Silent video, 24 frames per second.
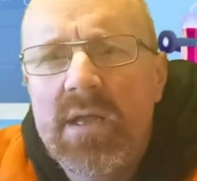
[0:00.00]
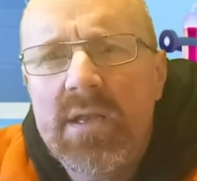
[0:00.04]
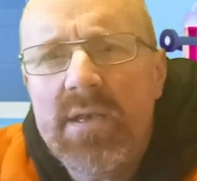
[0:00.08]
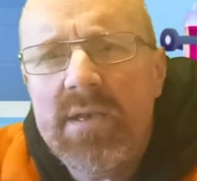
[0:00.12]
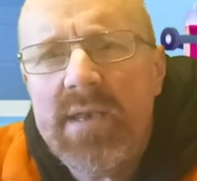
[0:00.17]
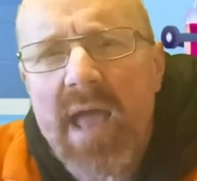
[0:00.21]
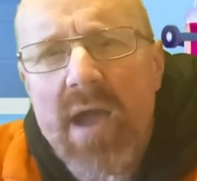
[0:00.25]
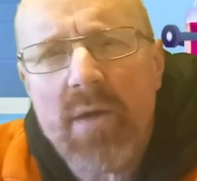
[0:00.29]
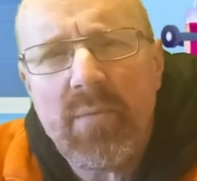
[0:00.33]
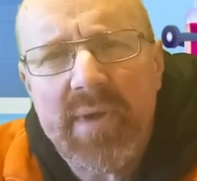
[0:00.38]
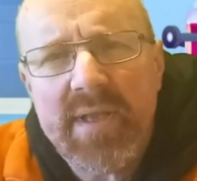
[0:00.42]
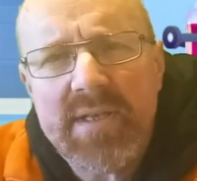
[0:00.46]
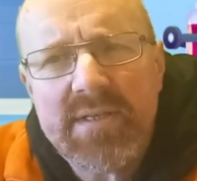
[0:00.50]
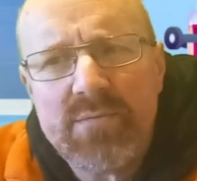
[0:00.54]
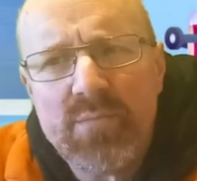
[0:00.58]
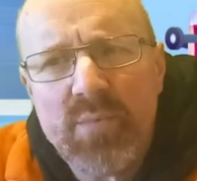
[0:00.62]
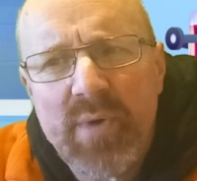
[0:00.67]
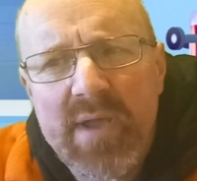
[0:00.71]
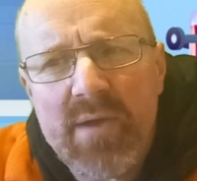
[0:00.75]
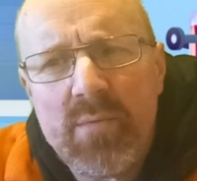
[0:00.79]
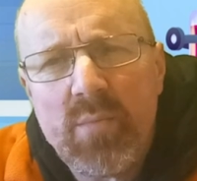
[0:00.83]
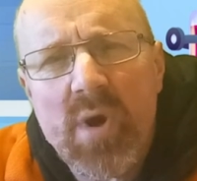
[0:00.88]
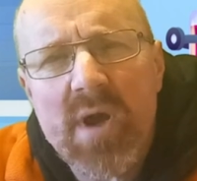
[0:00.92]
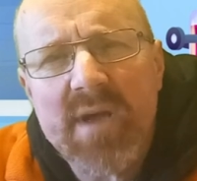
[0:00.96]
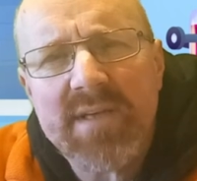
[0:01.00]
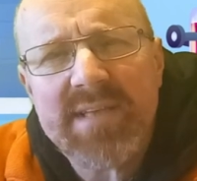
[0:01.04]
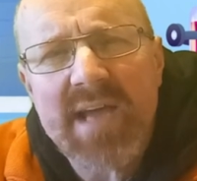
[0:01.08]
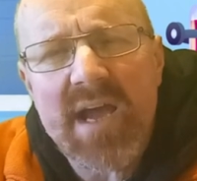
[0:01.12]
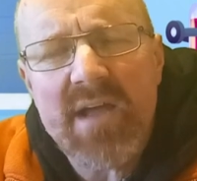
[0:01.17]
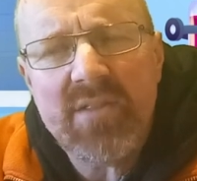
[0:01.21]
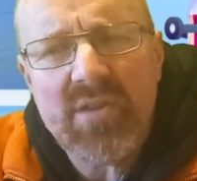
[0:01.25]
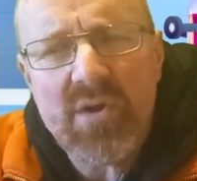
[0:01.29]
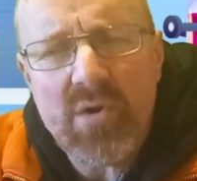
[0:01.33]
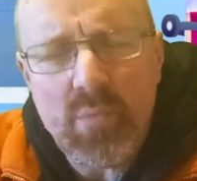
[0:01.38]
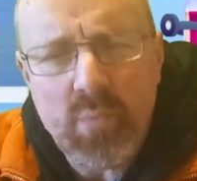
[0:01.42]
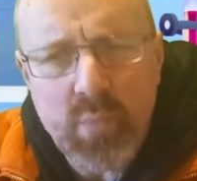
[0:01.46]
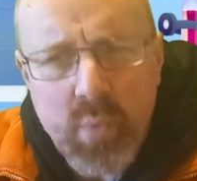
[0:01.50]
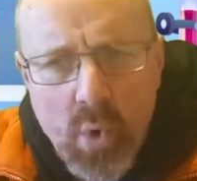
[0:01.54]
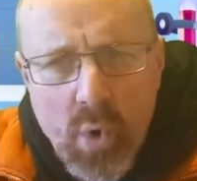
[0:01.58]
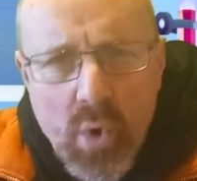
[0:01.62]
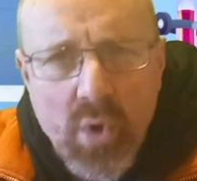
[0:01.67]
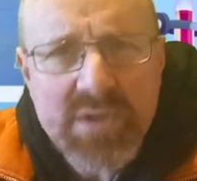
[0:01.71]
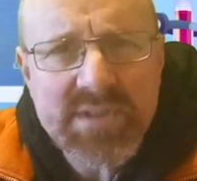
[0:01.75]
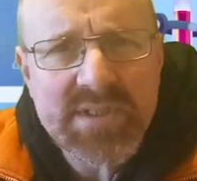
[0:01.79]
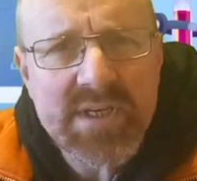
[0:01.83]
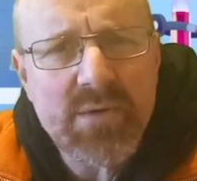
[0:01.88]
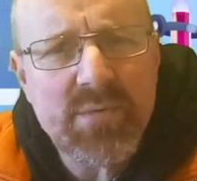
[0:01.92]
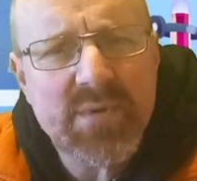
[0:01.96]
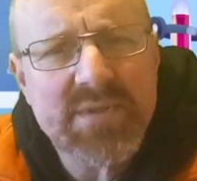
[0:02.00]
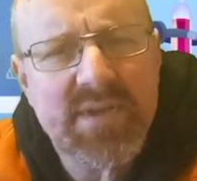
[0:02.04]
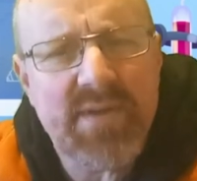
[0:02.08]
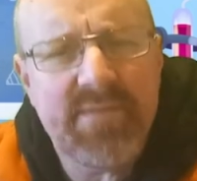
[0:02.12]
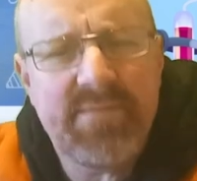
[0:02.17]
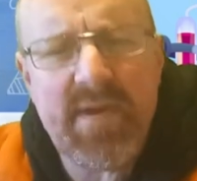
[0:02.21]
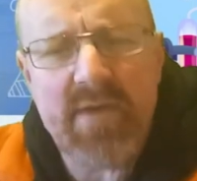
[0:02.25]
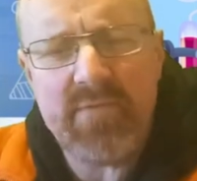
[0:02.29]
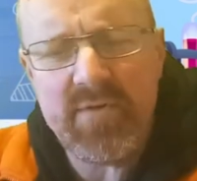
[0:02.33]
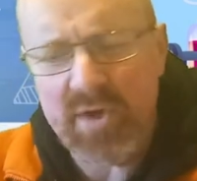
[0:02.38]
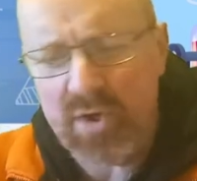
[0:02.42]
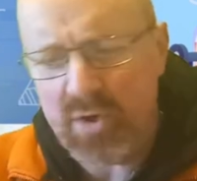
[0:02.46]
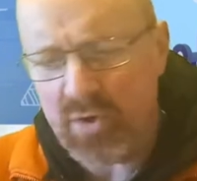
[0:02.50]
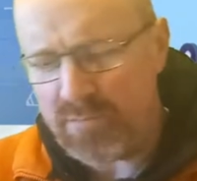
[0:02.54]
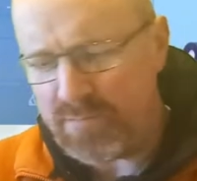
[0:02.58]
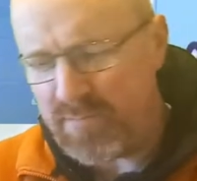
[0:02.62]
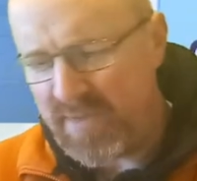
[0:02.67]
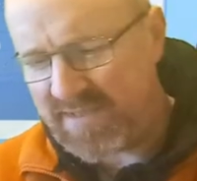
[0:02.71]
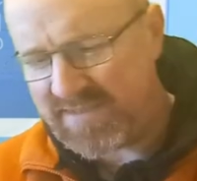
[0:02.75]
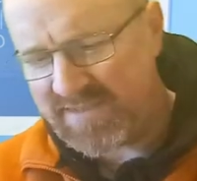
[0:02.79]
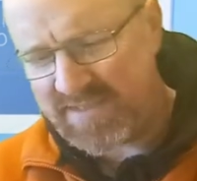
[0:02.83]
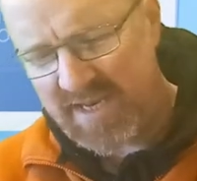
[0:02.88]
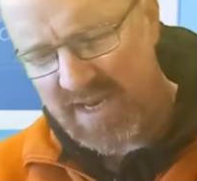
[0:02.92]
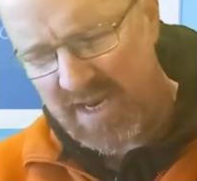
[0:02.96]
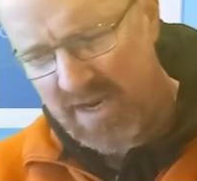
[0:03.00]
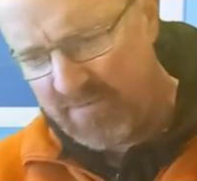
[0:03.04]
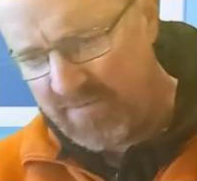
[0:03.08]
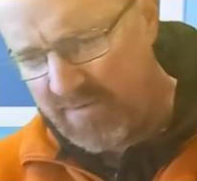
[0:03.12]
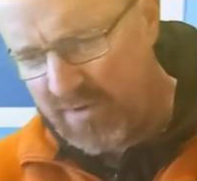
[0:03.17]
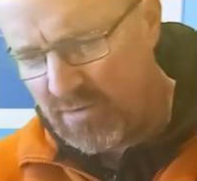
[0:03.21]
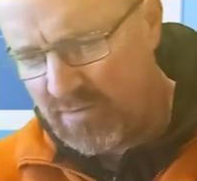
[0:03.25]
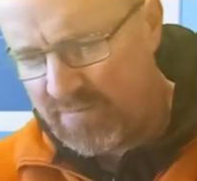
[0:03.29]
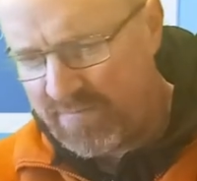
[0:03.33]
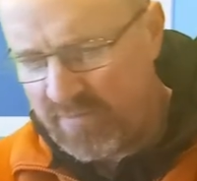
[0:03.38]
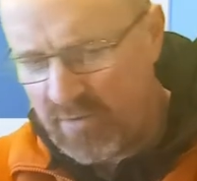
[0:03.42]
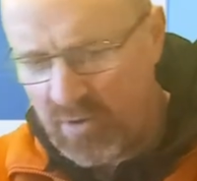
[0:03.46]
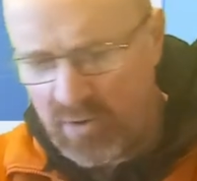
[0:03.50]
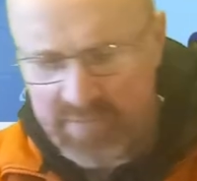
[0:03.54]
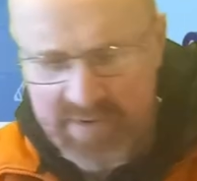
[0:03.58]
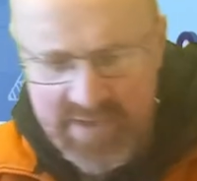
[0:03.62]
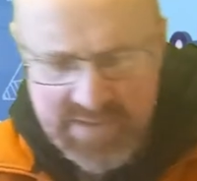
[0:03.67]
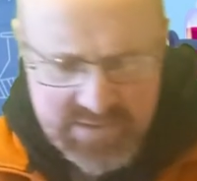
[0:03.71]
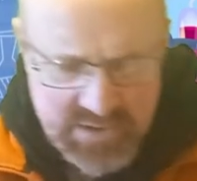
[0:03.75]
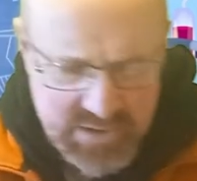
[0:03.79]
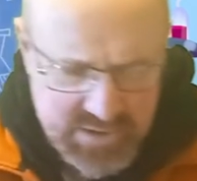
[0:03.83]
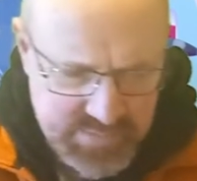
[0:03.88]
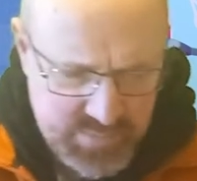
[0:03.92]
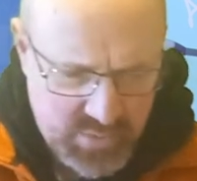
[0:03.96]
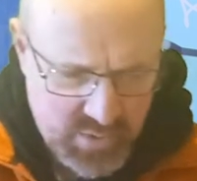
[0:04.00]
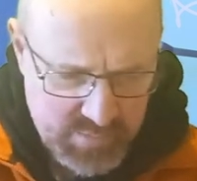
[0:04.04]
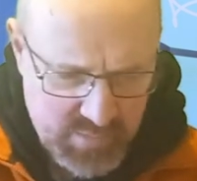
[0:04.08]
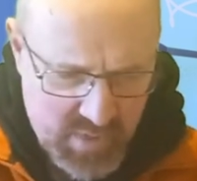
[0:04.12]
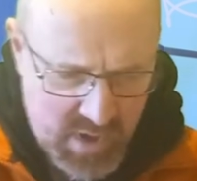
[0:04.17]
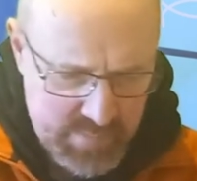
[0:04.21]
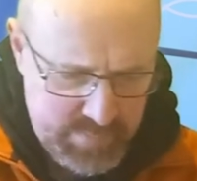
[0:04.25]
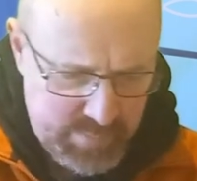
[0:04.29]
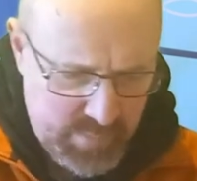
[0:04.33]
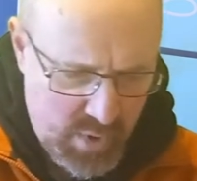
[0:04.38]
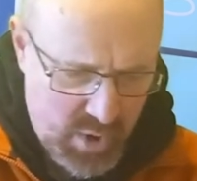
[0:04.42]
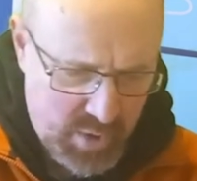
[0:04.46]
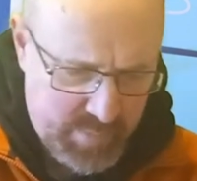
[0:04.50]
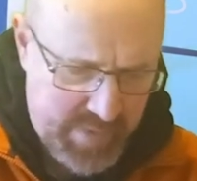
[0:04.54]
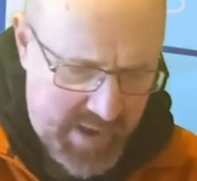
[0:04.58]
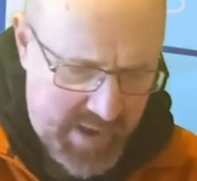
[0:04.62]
Now, we worked out that water was a very good material for it. I'll just put my mug